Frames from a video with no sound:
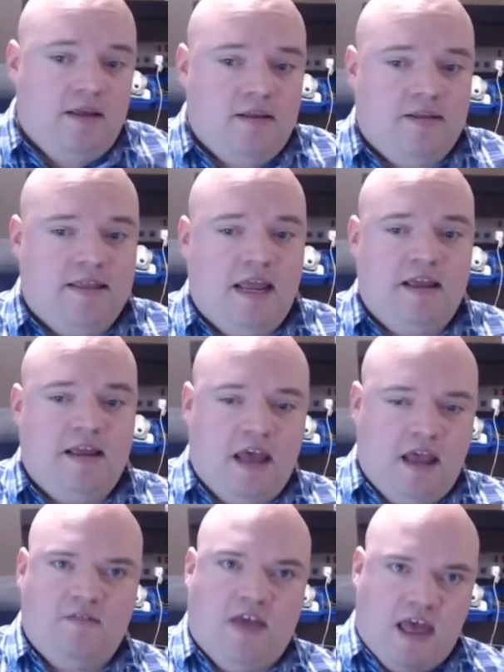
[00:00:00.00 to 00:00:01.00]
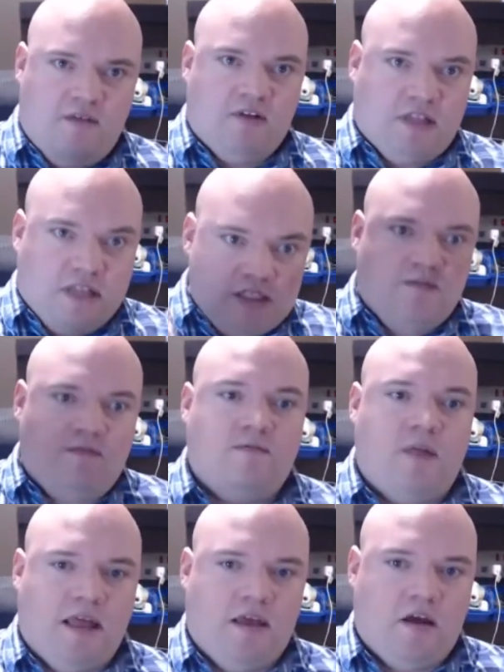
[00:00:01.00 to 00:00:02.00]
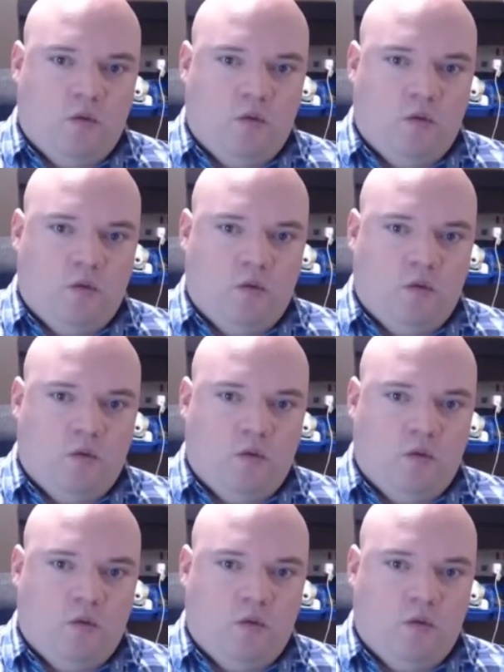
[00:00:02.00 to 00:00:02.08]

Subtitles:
they kind of have a list of like